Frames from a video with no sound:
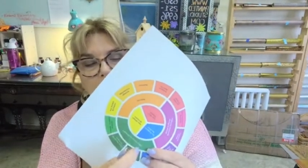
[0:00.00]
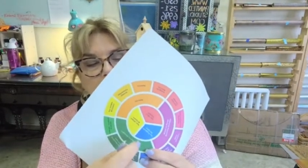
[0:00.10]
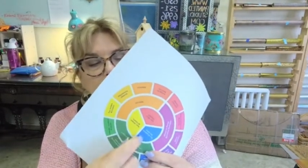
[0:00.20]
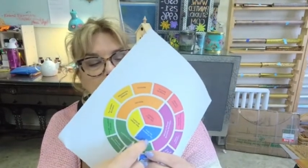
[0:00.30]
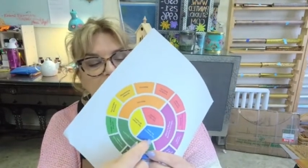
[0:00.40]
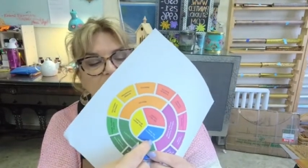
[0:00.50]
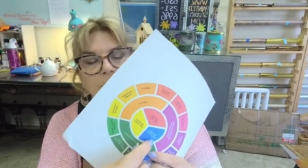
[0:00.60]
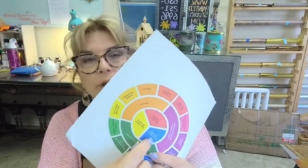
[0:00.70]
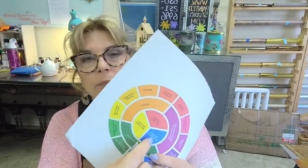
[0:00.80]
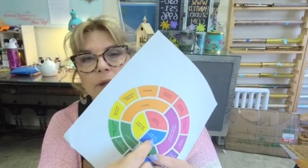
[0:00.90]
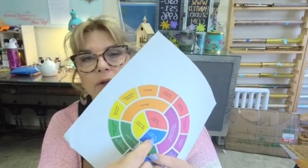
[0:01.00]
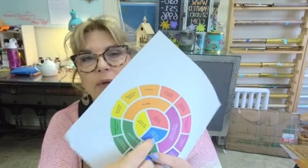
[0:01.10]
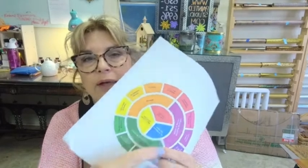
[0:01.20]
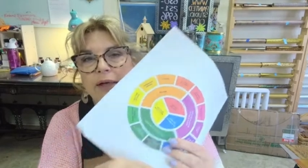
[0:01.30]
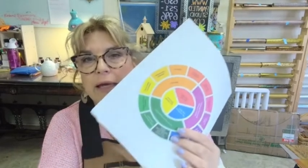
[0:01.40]
mix a little blue
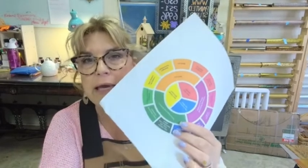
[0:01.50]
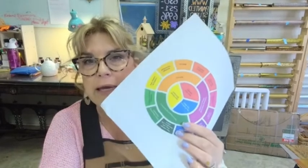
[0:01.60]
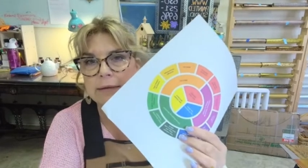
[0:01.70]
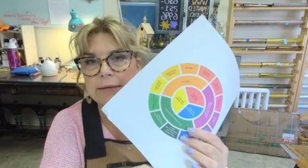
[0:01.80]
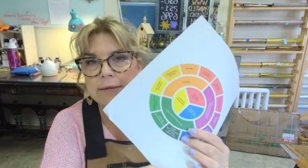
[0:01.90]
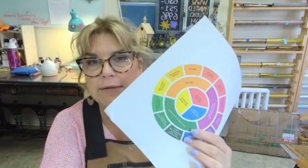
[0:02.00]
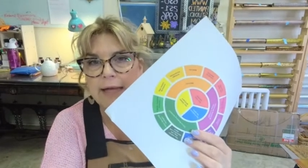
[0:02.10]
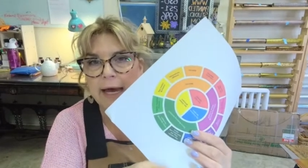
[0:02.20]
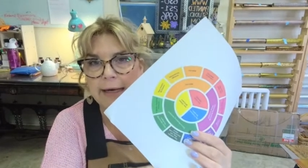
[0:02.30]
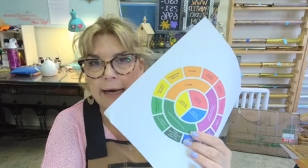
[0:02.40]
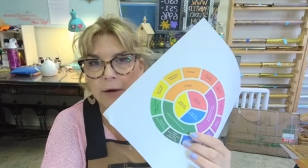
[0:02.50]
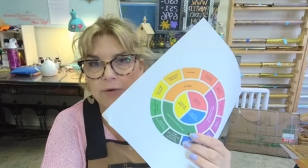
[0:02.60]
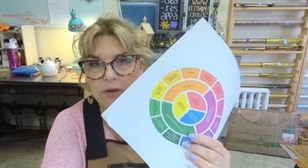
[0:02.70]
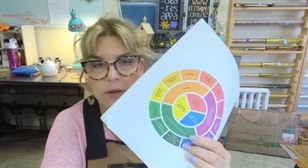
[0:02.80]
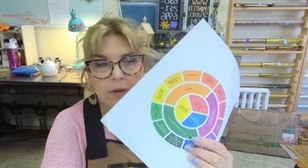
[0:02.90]
in it, cancels that out.